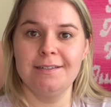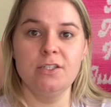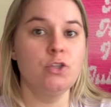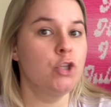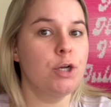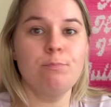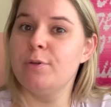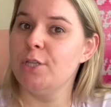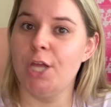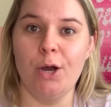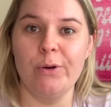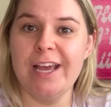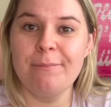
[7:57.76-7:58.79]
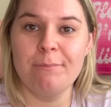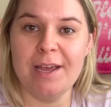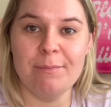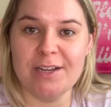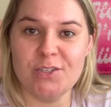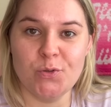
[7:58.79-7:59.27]
Look below
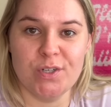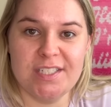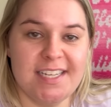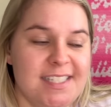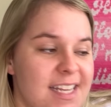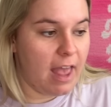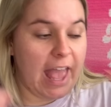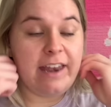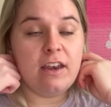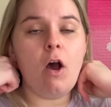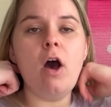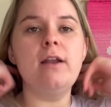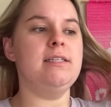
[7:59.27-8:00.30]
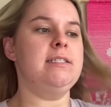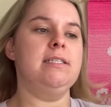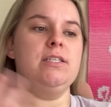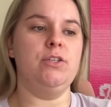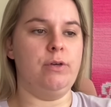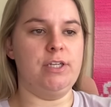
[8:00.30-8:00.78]
in my sources. And
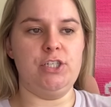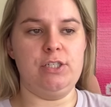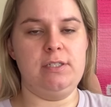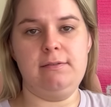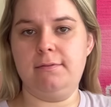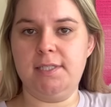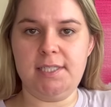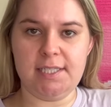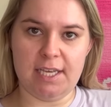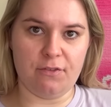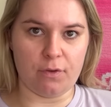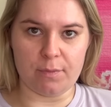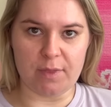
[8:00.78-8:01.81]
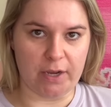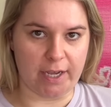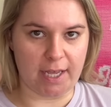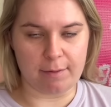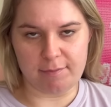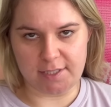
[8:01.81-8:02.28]
honestly, you could just see from their
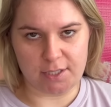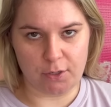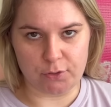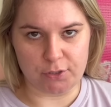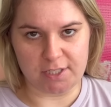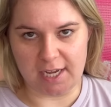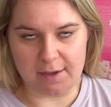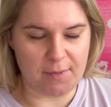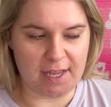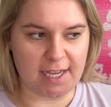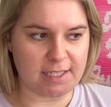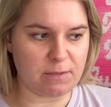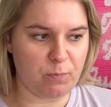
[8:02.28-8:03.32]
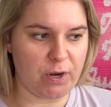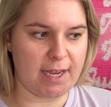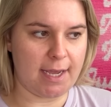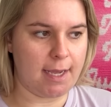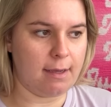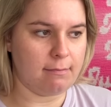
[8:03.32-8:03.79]
income disclosure statement. It's
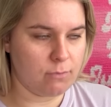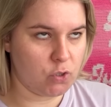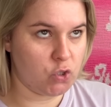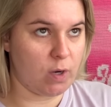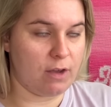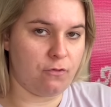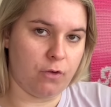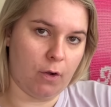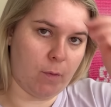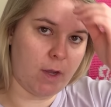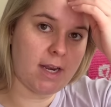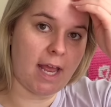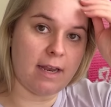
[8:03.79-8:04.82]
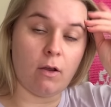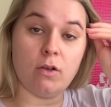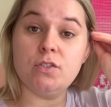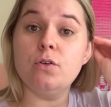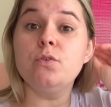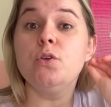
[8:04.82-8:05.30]
pretty straightforward. And
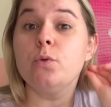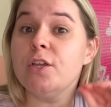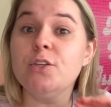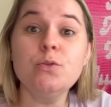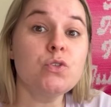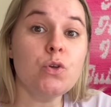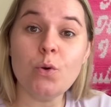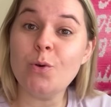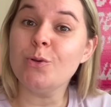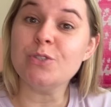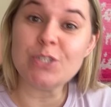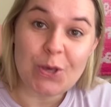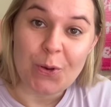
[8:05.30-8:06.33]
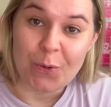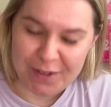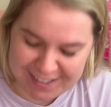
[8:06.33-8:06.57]
also you can use Google too.